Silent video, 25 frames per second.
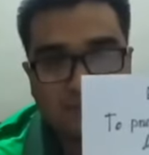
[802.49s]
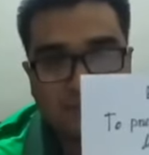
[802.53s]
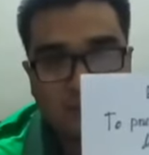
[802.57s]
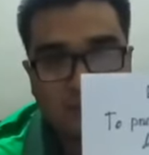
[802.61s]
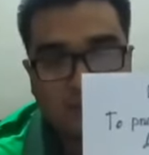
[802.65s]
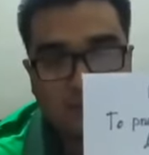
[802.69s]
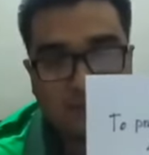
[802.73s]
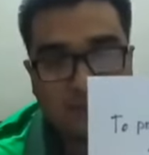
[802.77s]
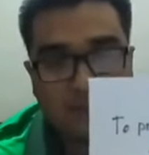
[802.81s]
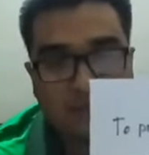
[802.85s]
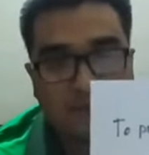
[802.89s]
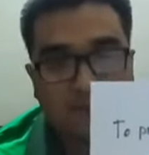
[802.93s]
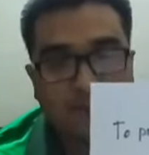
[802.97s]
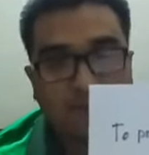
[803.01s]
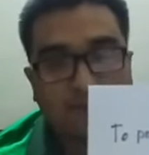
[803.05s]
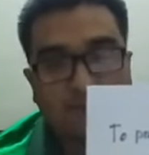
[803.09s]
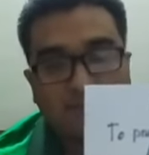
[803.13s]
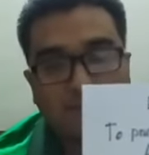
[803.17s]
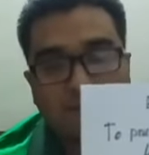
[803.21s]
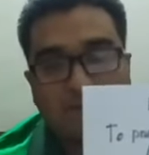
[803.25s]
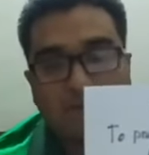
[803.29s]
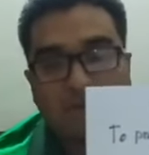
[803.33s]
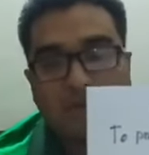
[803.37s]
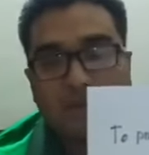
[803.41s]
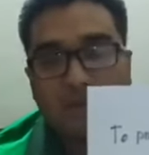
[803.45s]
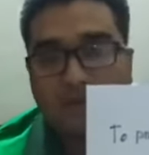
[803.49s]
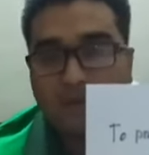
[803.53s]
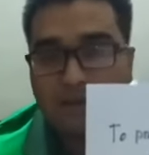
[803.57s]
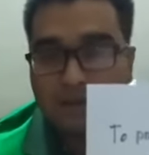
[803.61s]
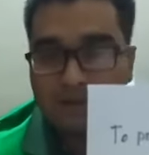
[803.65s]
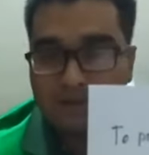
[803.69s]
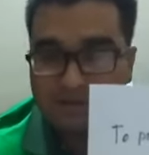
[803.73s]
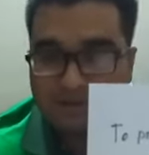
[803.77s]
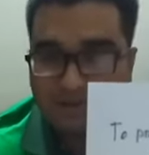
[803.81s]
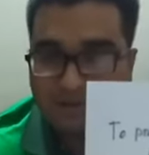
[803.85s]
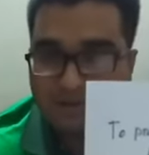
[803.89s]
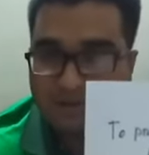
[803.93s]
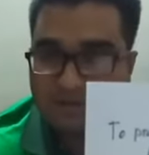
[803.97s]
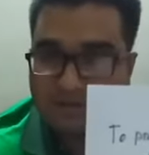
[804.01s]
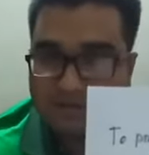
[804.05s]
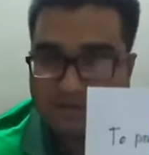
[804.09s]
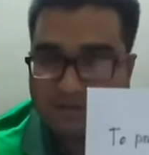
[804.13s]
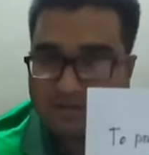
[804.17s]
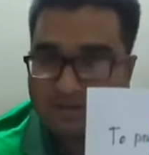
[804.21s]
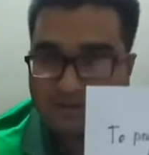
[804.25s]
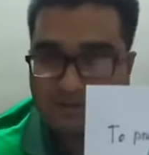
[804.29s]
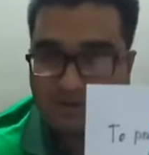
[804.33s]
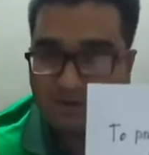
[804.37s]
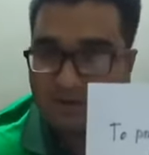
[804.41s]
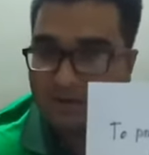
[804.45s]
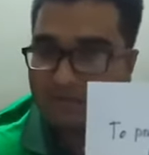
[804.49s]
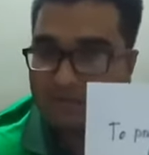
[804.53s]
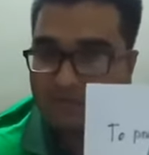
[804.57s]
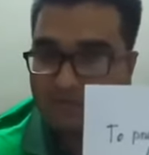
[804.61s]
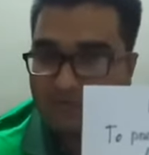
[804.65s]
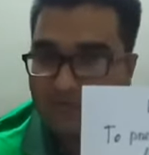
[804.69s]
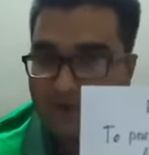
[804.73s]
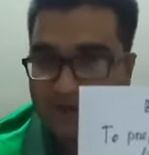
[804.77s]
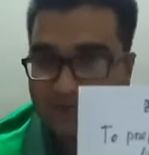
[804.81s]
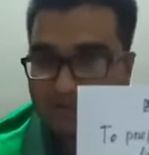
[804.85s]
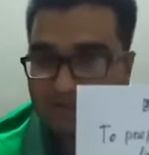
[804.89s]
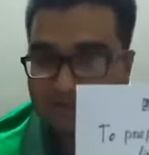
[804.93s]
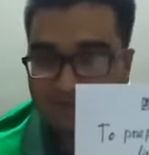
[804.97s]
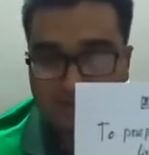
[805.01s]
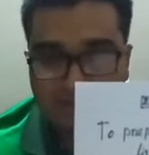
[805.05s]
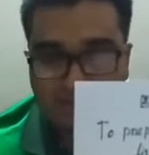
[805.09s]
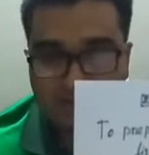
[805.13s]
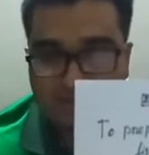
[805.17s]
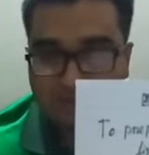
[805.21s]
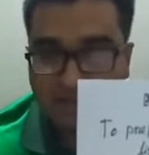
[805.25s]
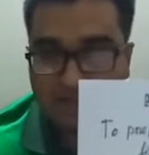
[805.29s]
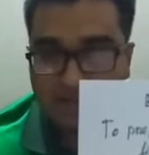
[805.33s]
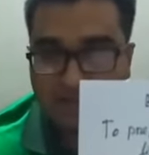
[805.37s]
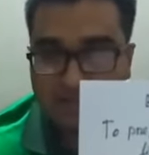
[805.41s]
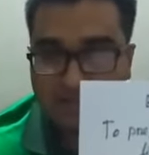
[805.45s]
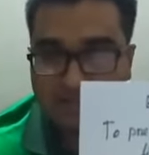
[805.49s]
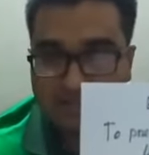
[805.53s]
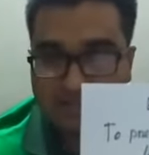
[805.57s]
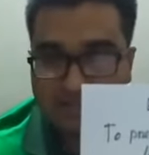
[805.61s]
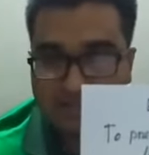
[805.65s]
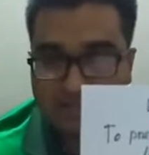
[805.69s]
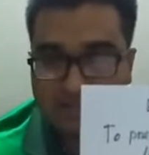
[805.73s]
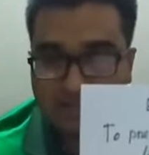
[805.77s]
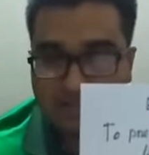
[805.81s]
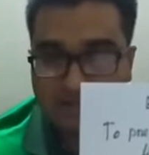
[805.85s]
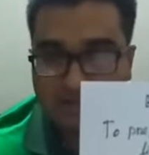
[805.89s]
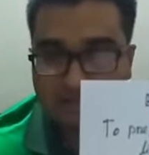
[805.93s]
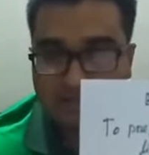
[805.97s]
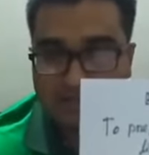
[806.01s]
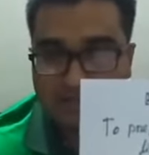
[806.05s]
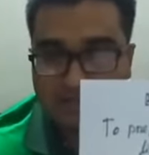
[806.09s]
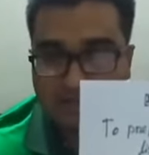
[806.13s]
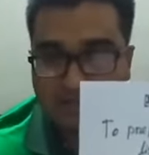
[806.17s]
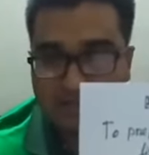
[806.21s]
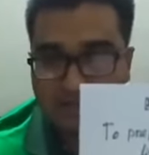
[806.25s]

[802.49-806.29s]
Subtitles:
Okay, so this is one of the functions of the election commission.